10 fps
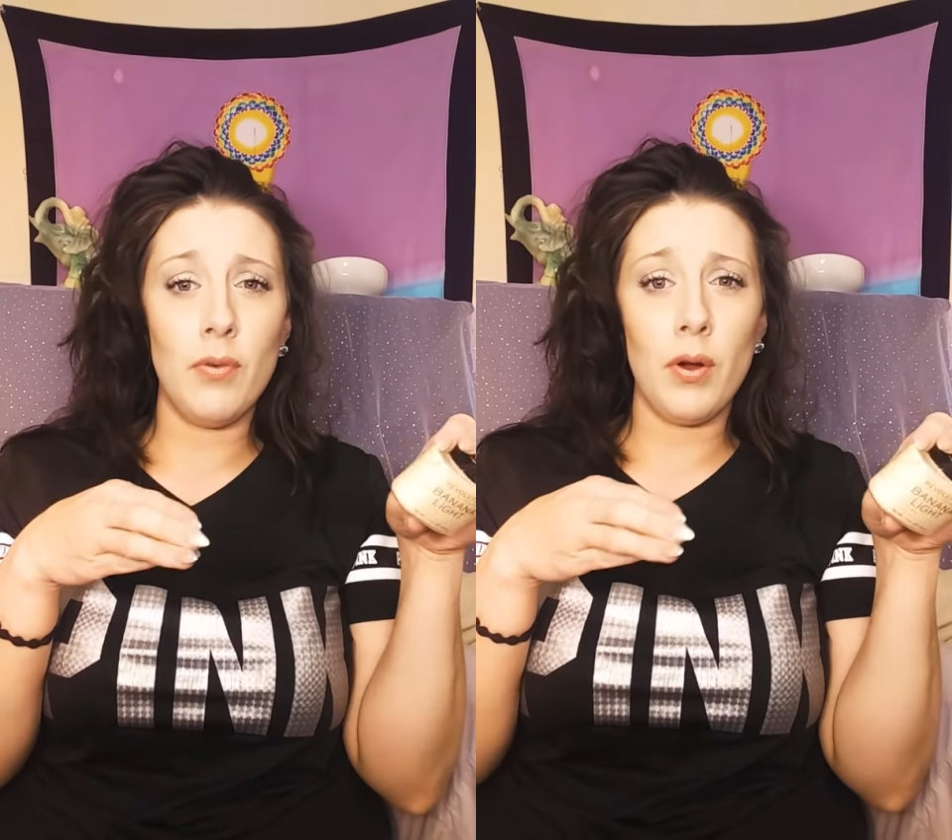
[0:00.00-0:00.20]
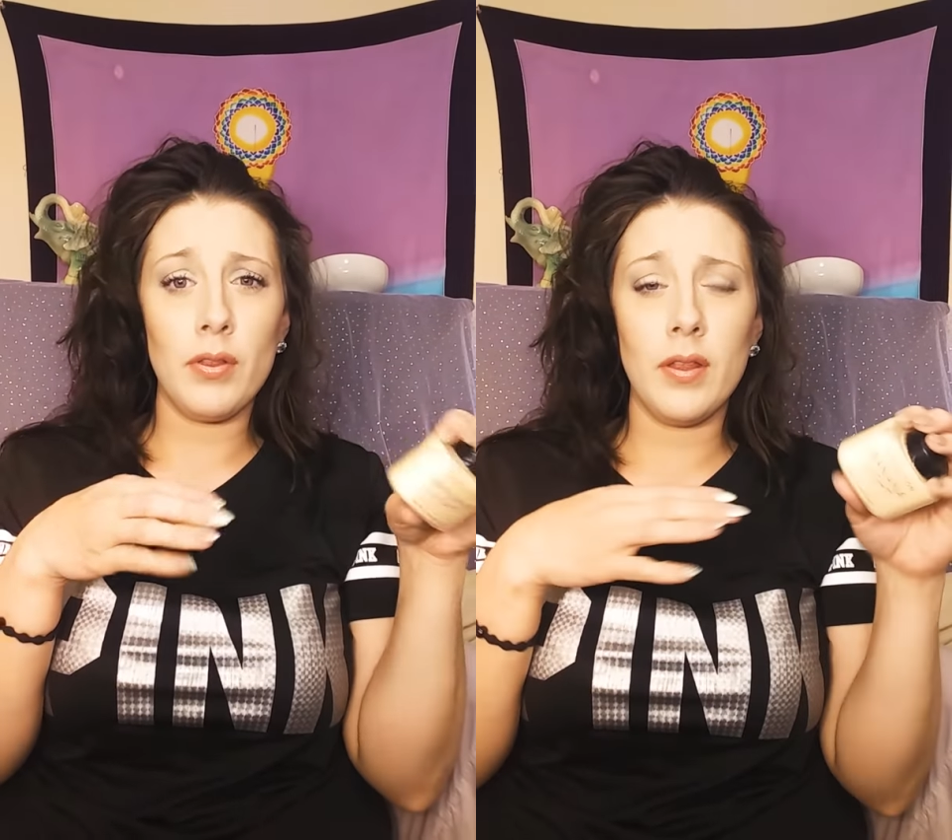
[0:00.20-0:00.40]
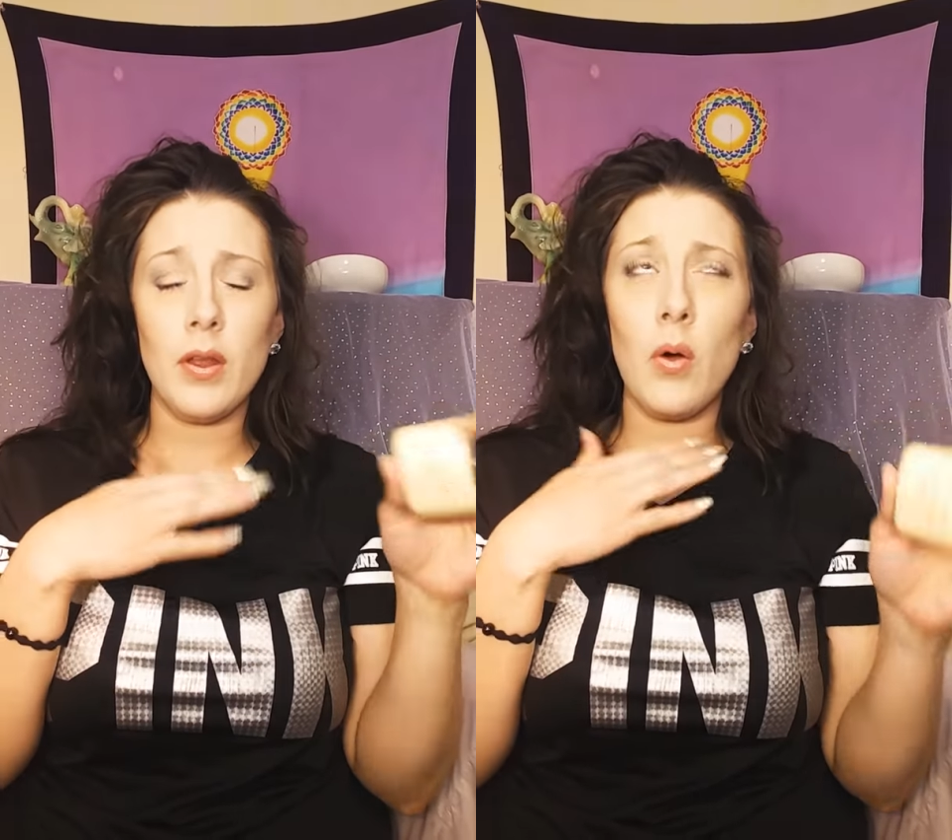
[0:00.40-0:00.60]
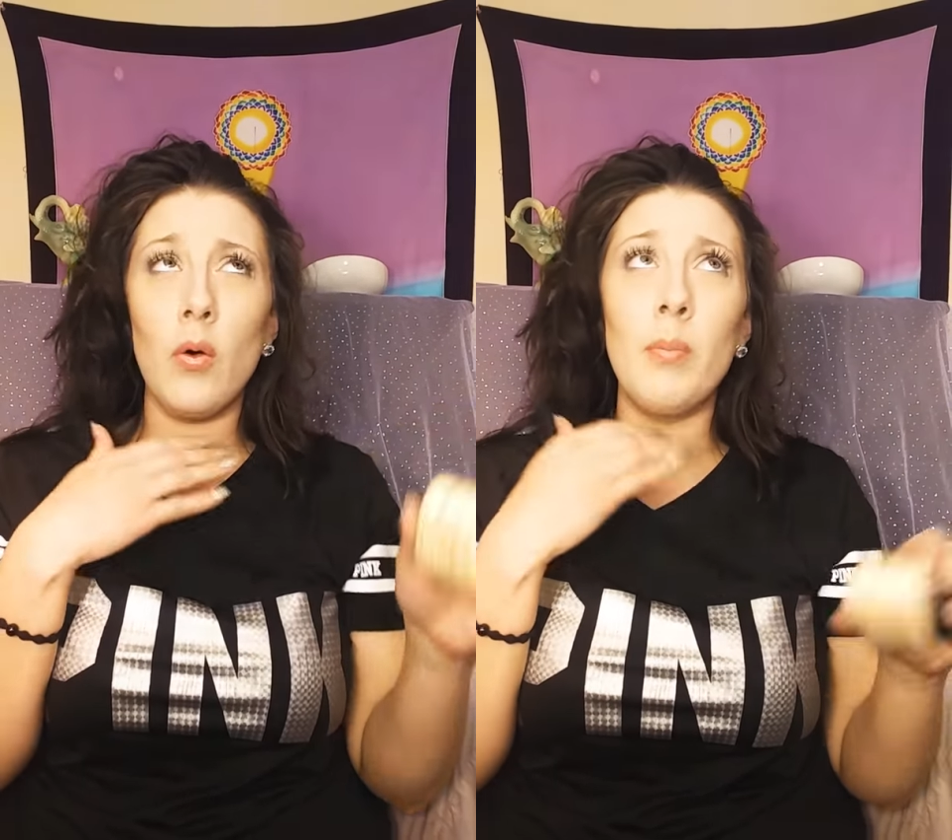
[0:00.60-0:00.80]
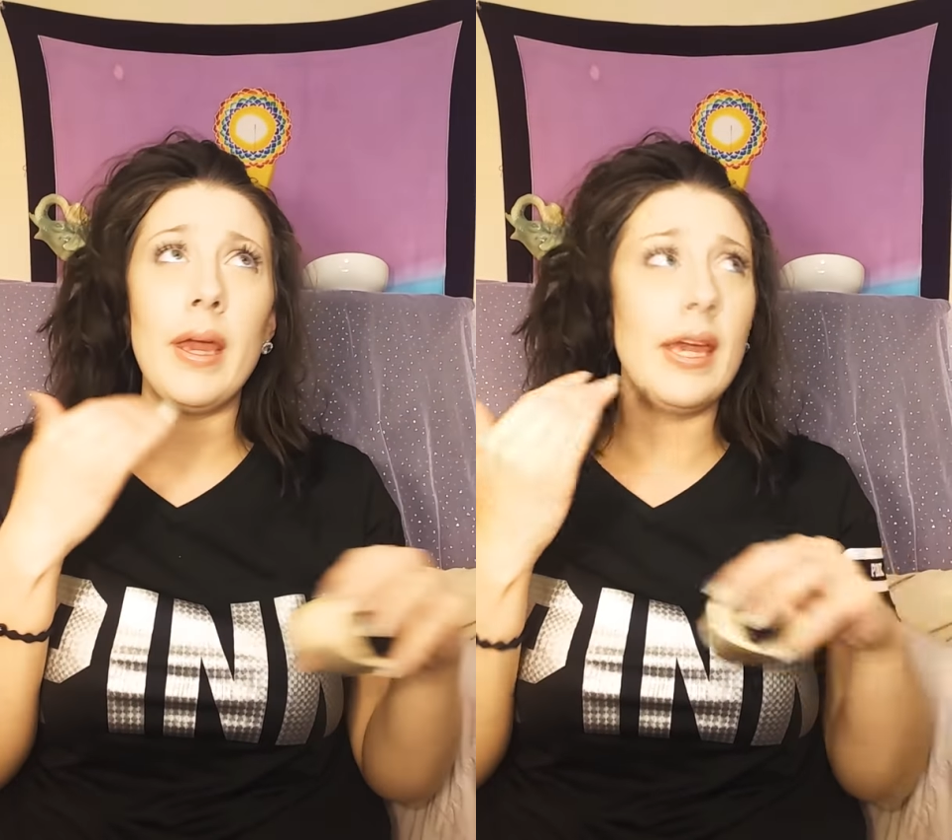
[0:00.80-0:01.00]
forth on the
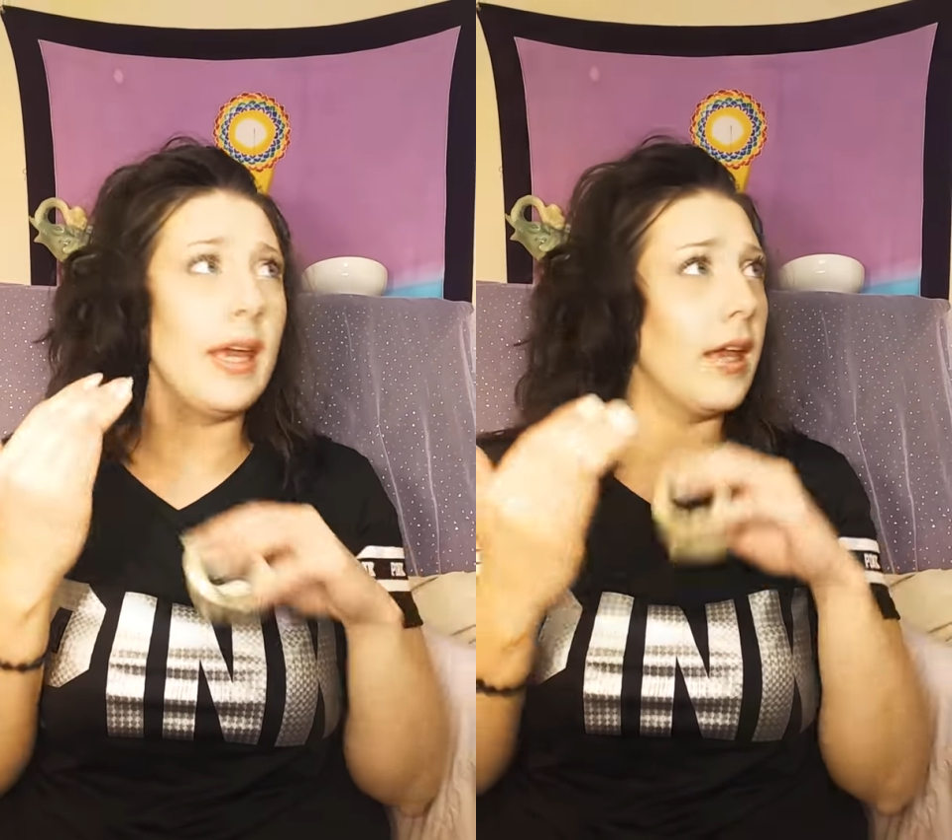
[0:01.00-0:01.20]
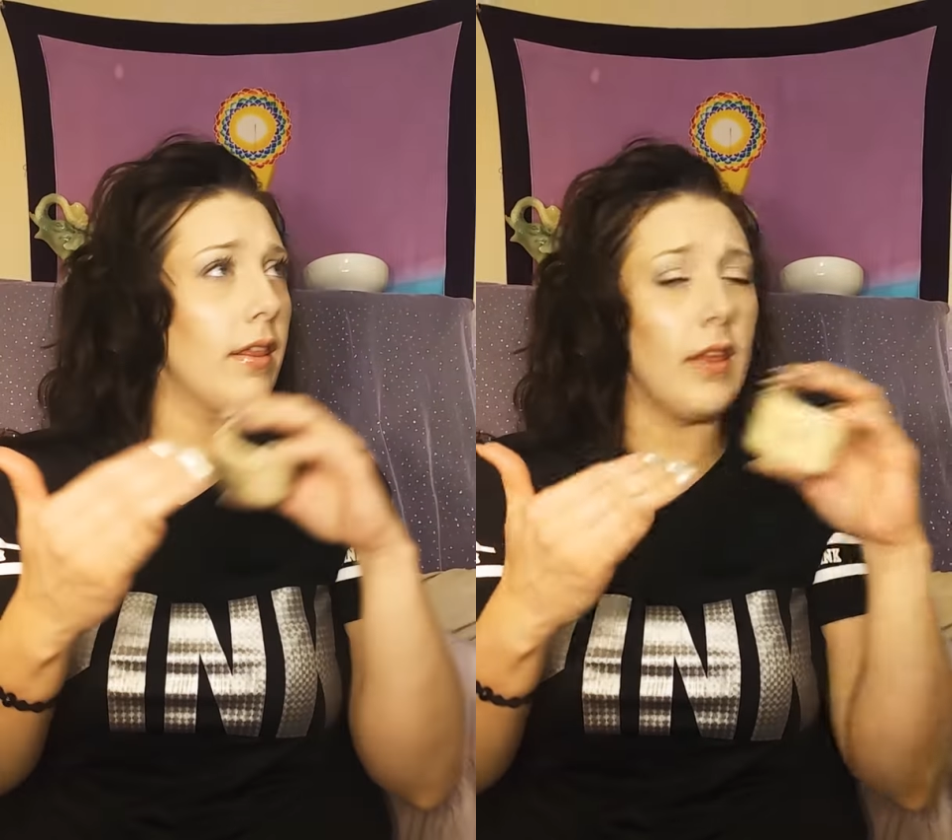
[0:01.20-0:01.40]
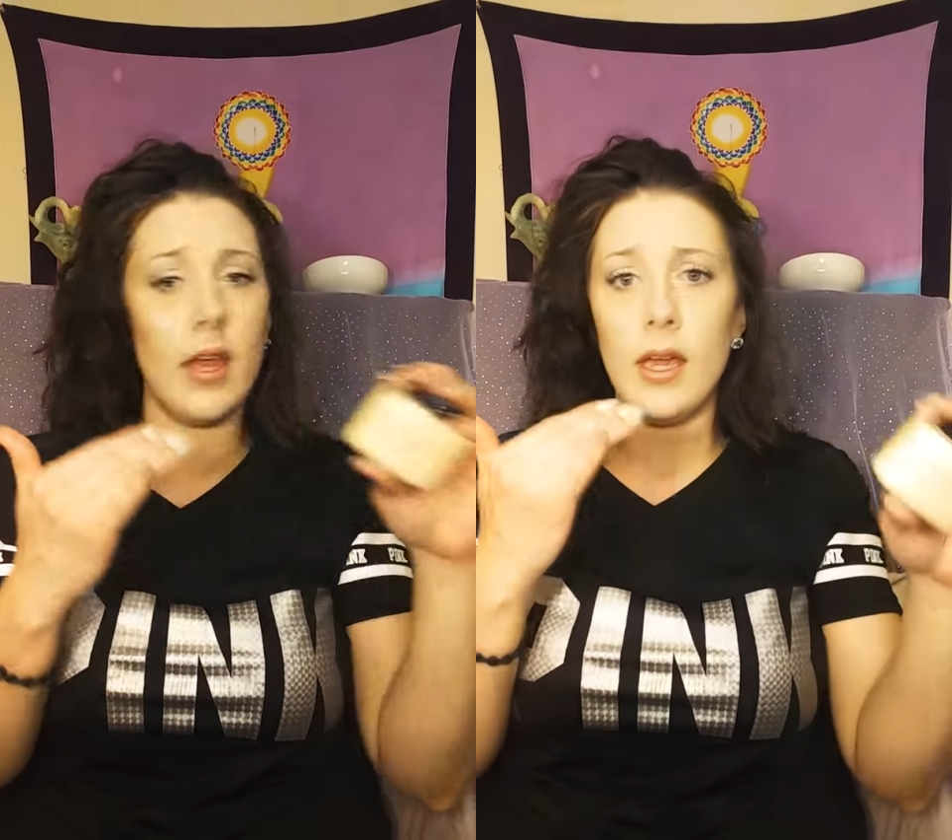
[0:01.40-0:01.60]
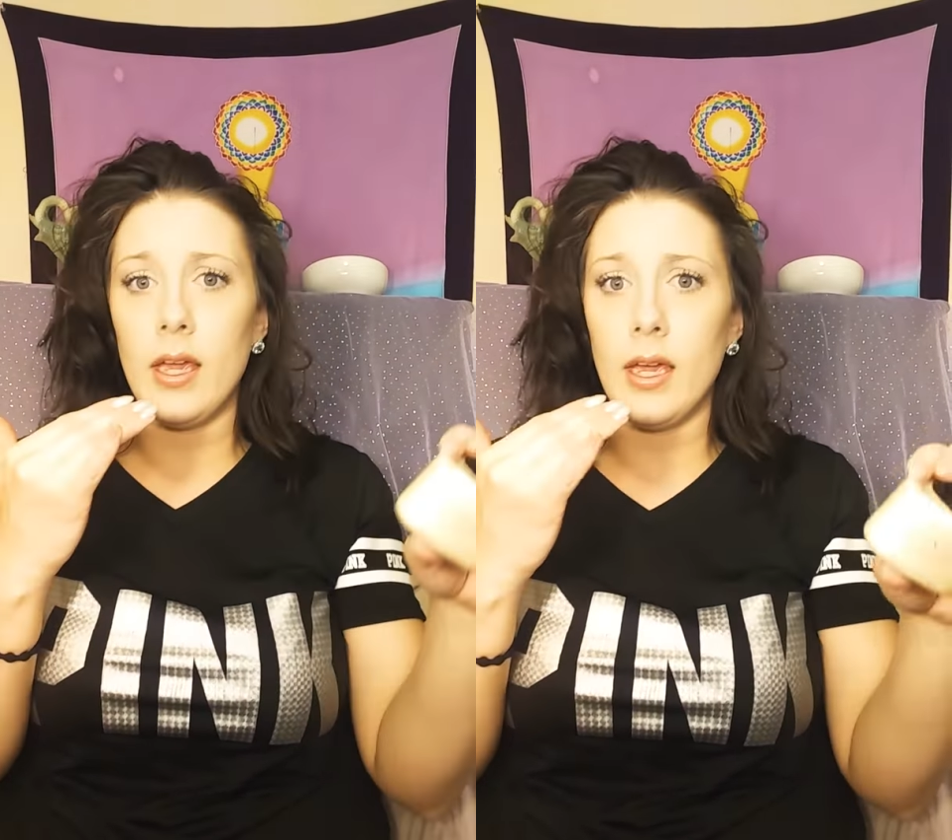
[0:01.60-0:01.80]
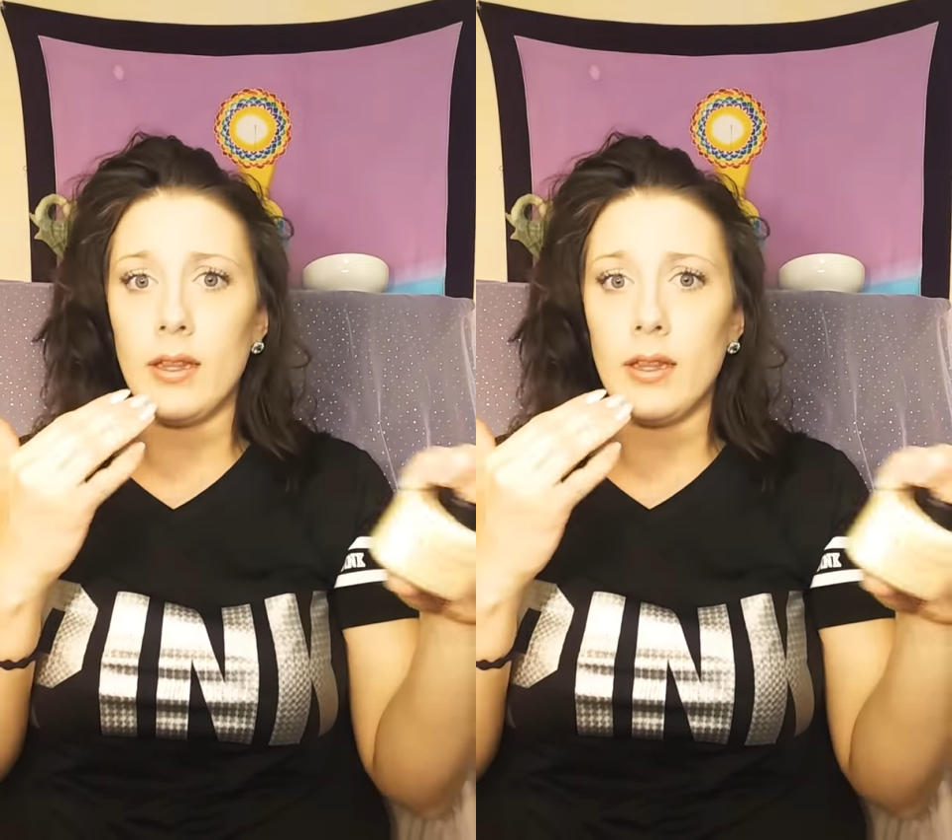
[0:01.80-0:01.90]
whole baking thing,